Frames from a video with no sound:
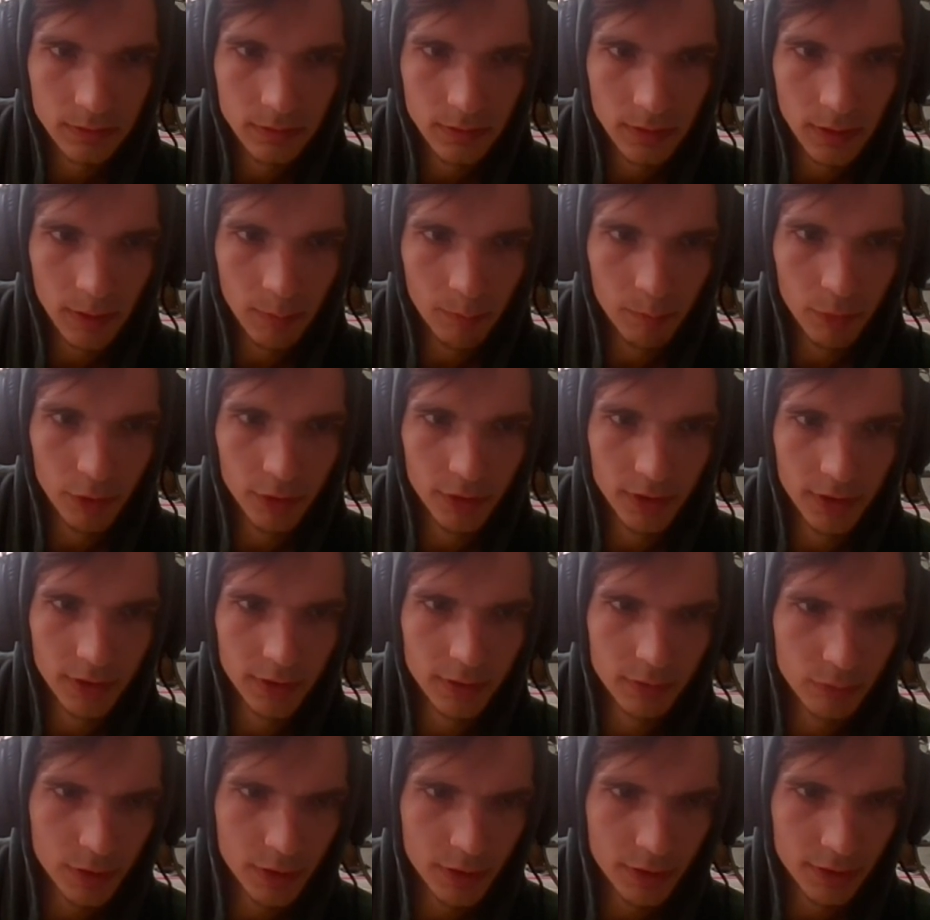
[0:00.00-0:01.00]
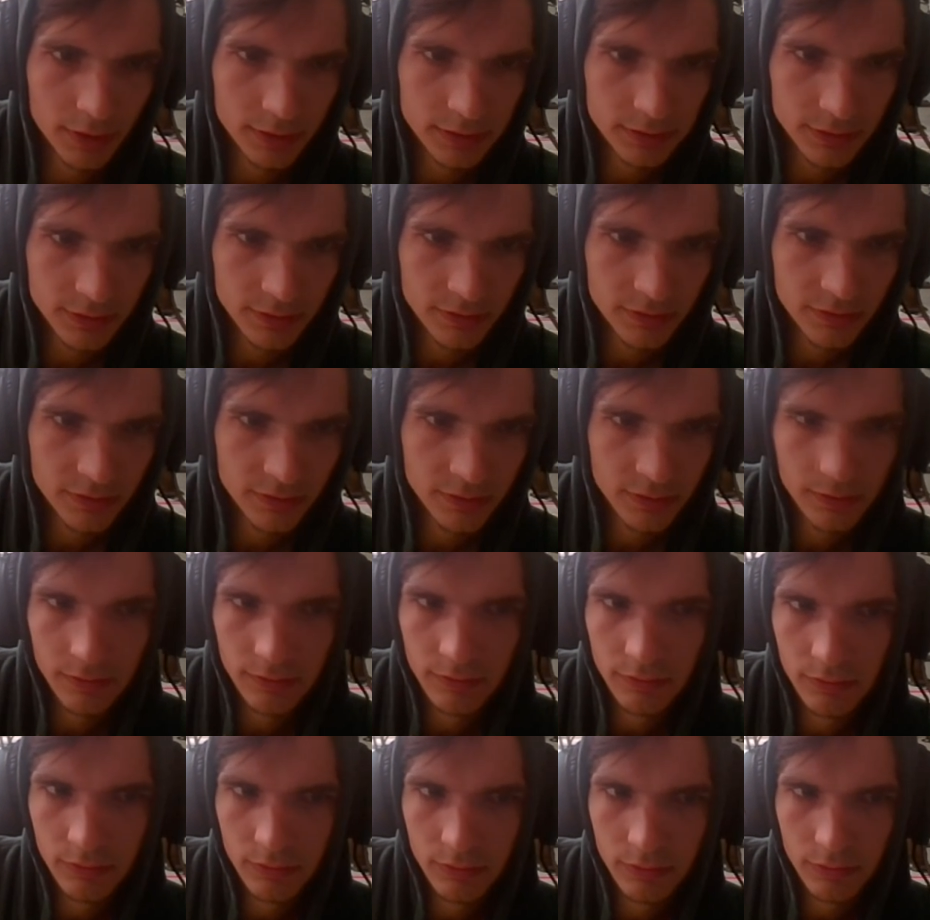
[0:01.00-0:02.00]
I put in
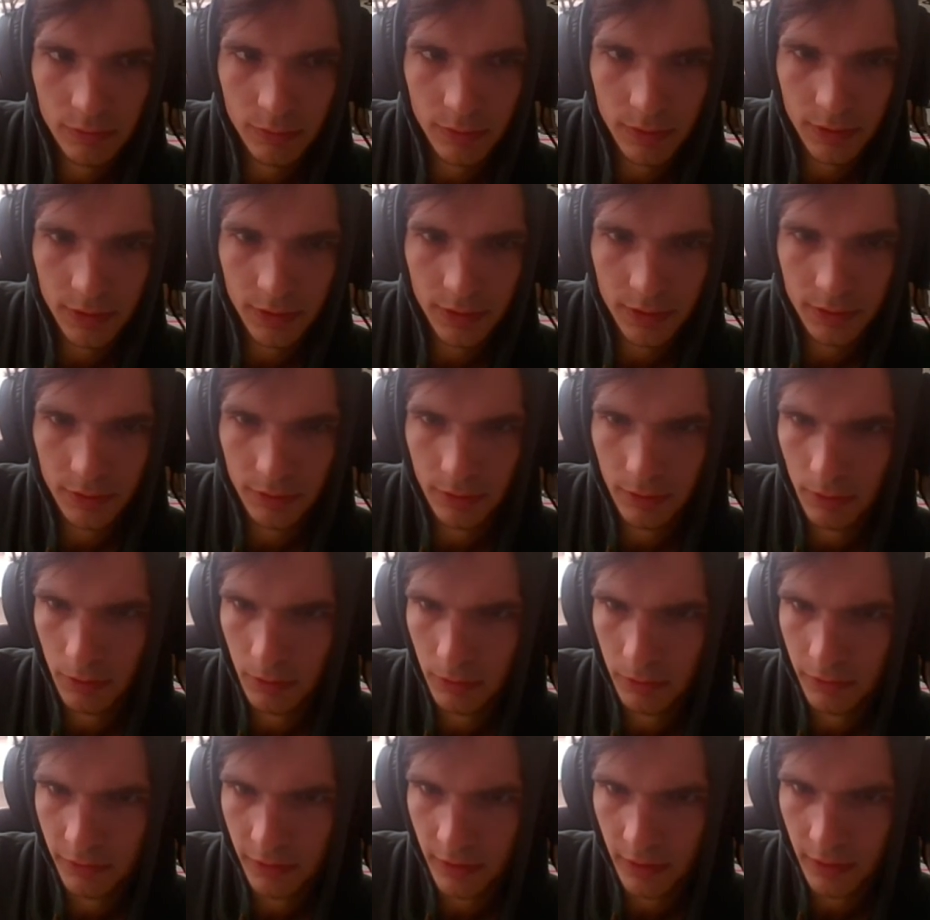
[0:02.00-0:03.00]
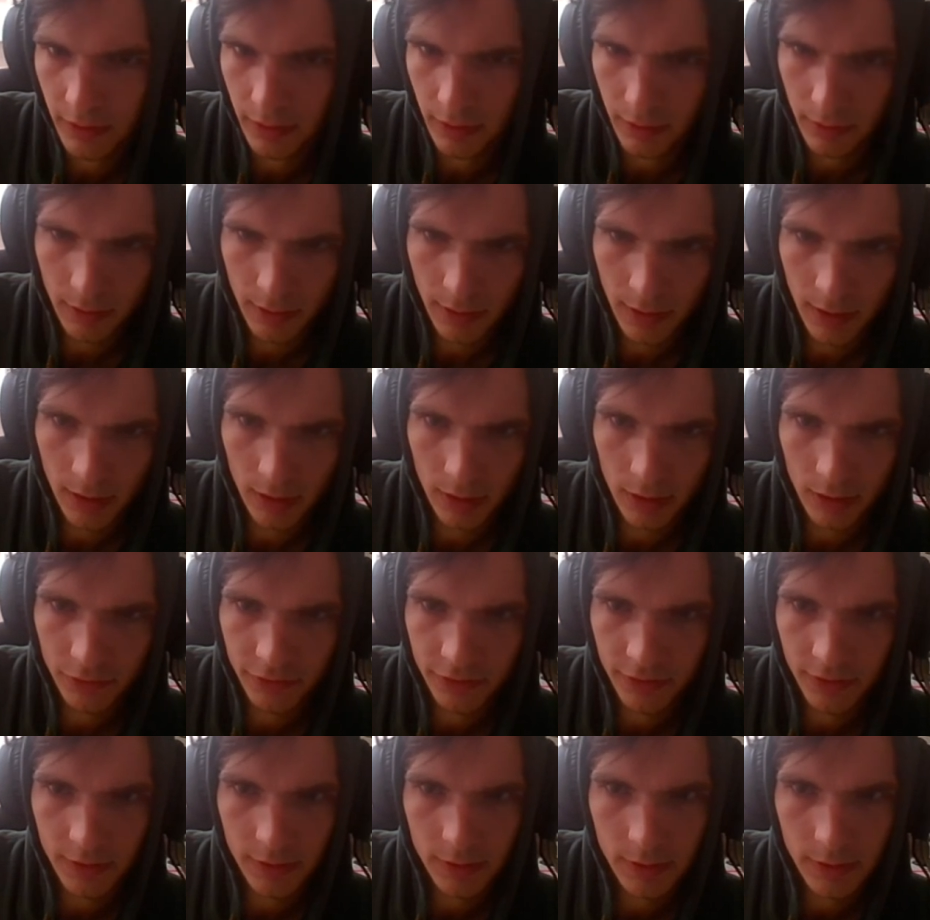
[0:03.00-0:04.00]
120 euros and I lost
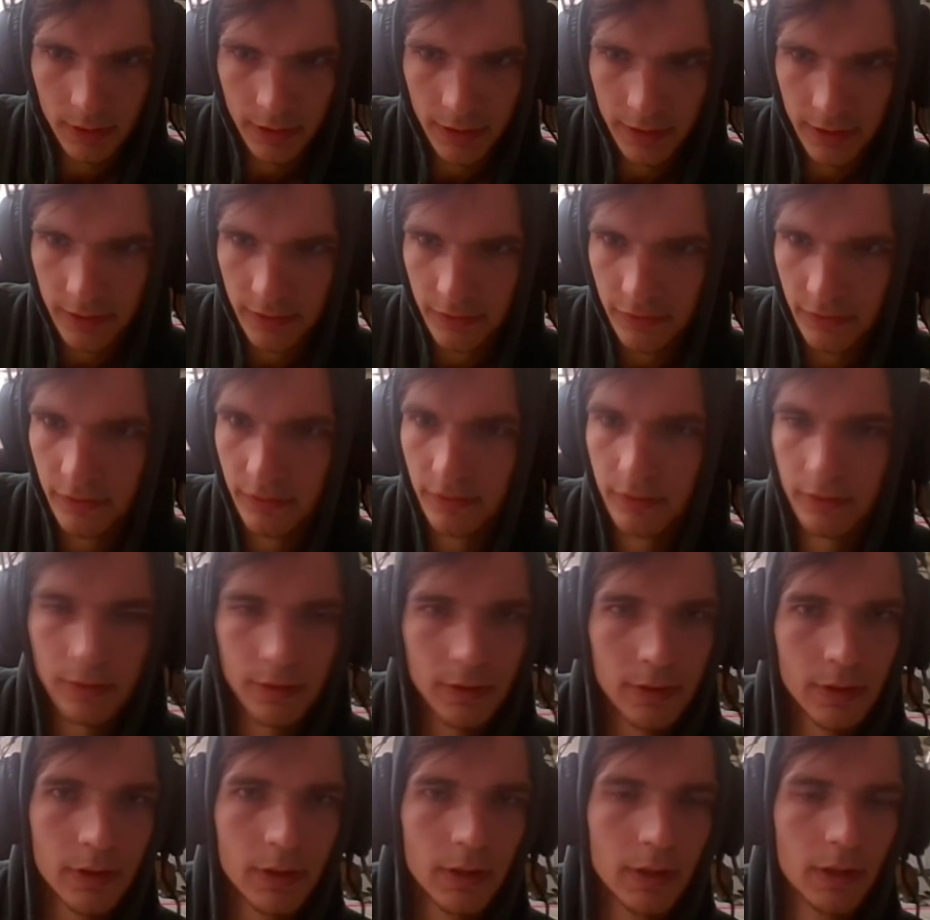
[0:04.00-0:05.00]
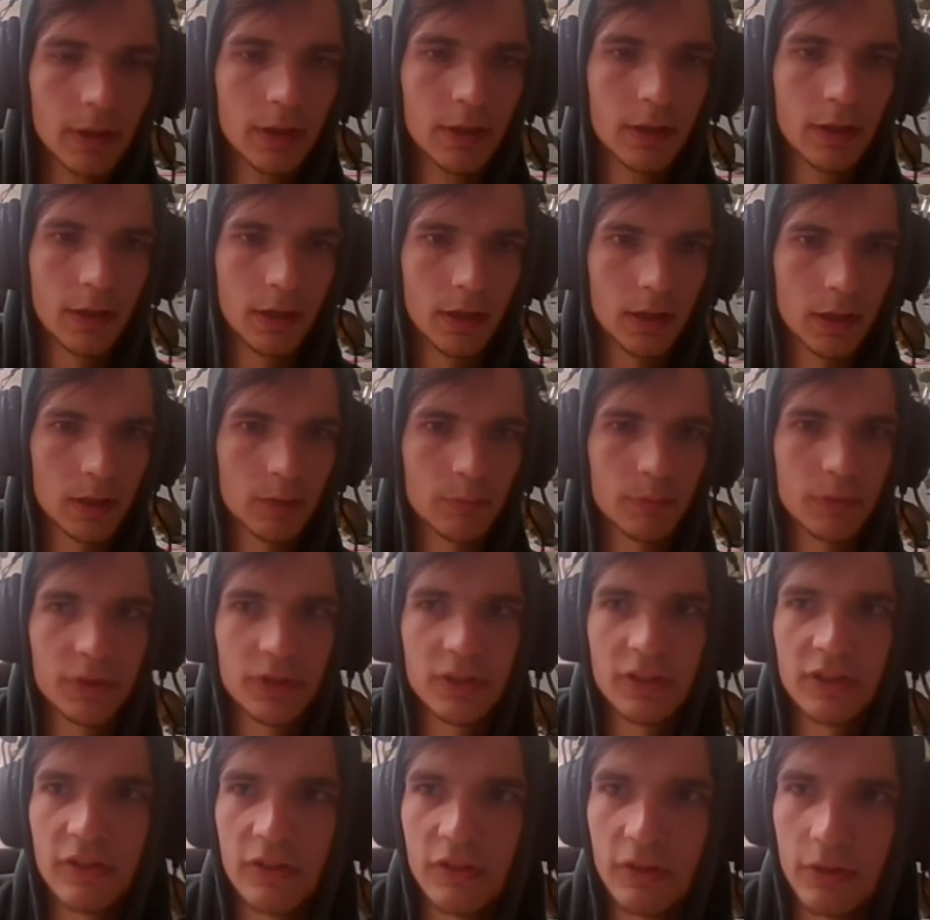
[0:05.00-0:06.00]
it all, I guess. But
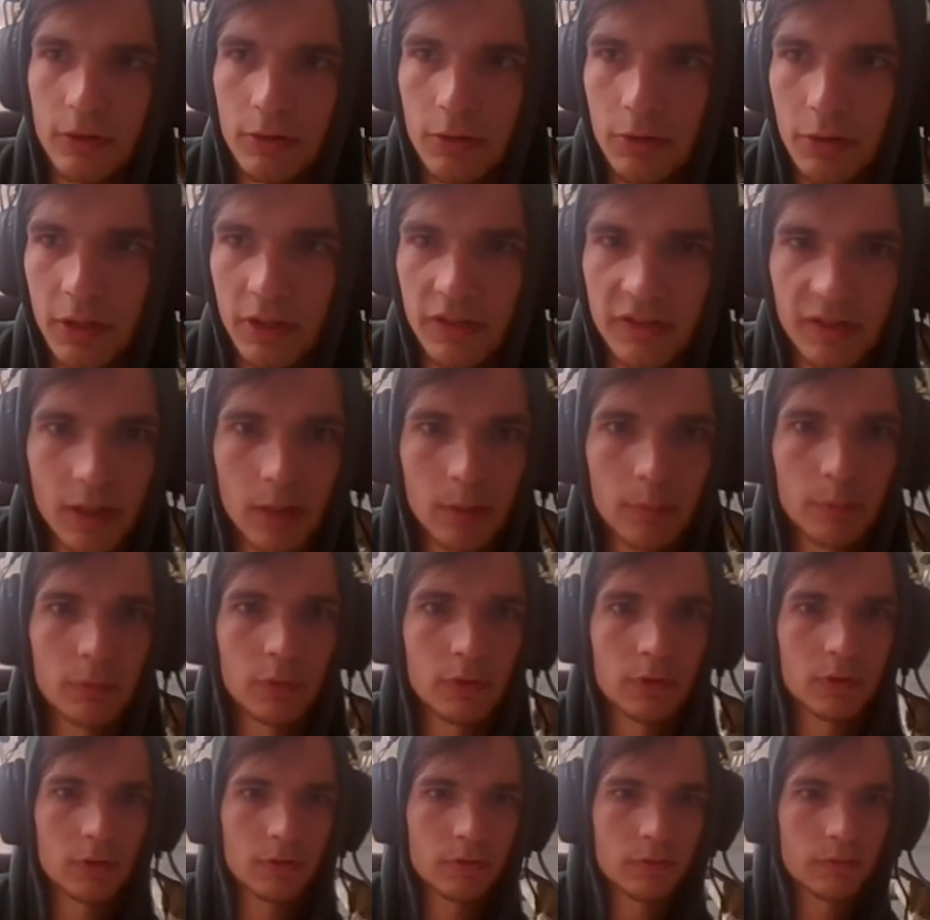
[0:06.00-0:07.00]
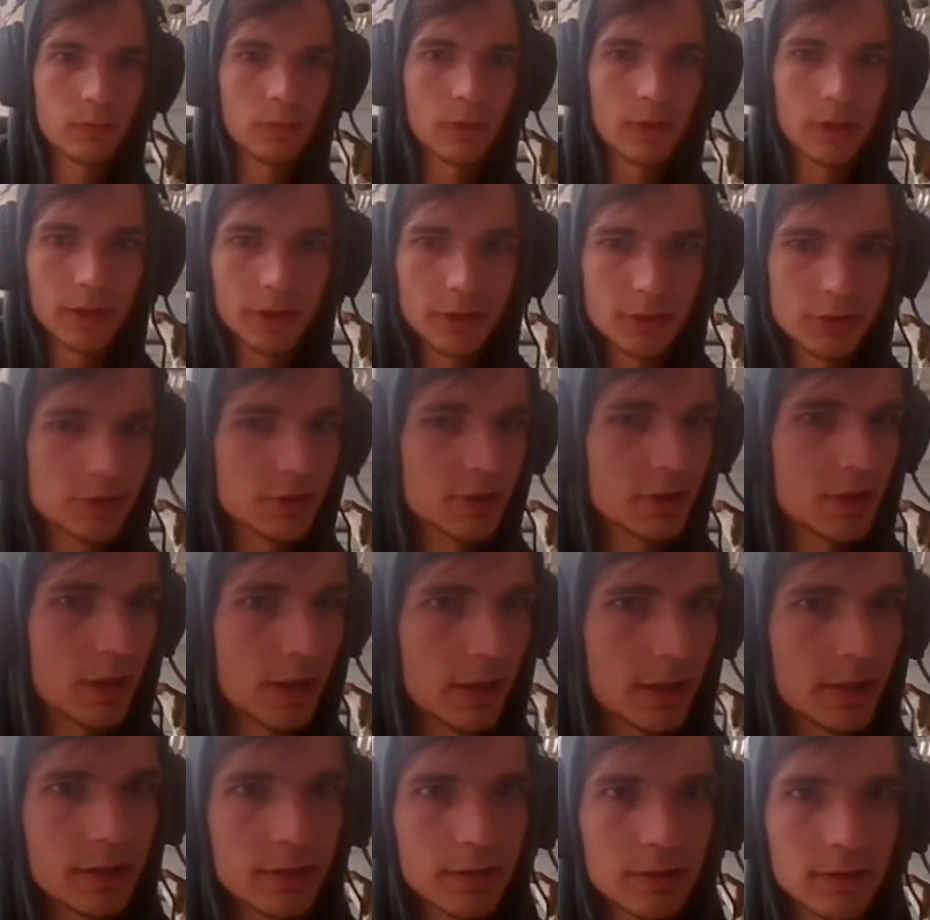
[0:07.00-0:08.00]
this is a good example of why you should
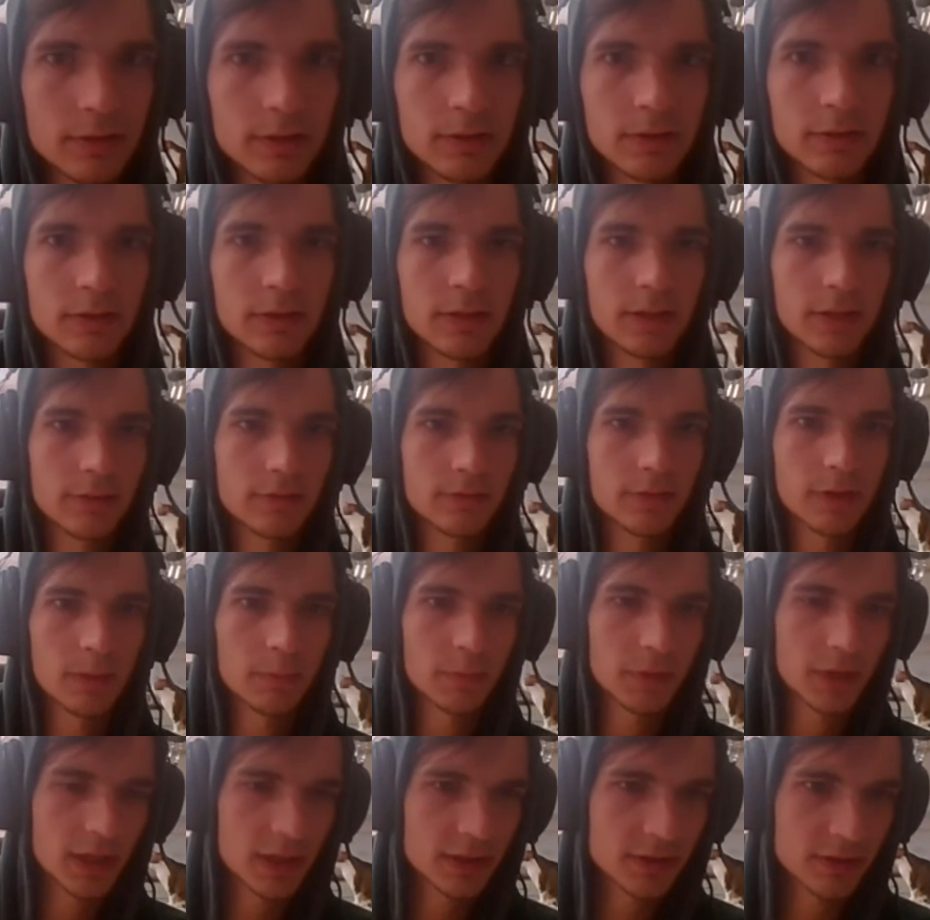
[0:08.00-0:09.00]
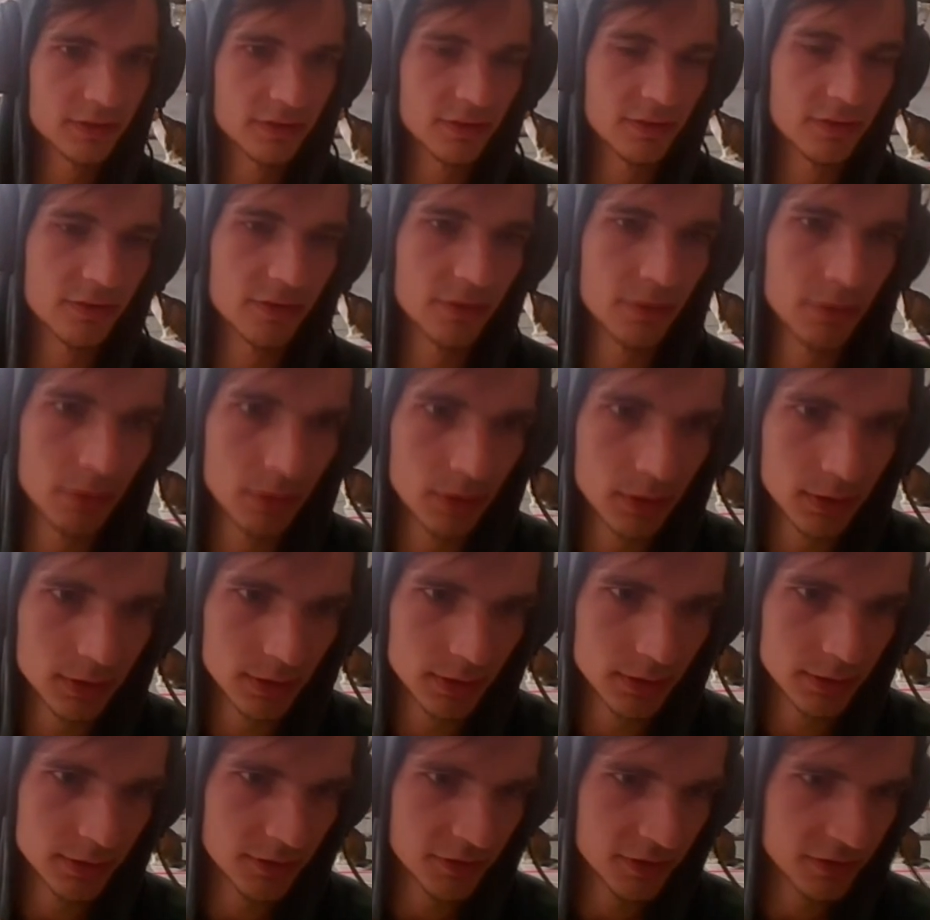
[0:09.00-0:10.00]
like never. I'm glad this is early
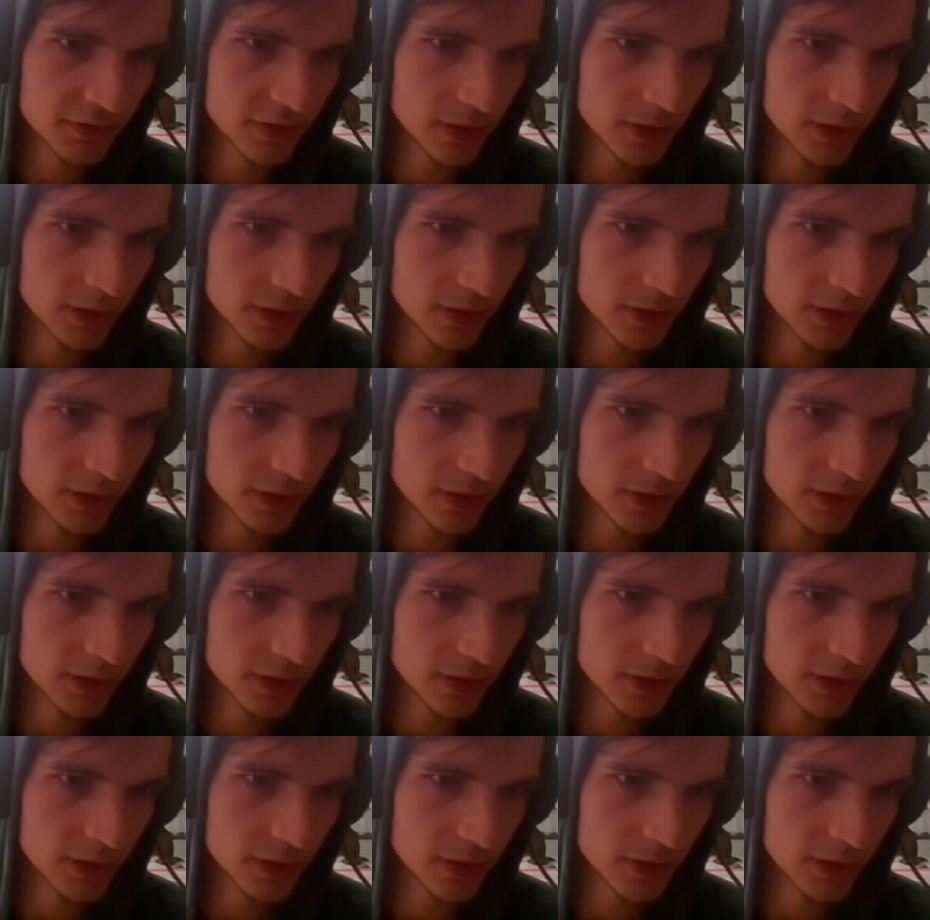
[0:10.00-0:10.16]
on. This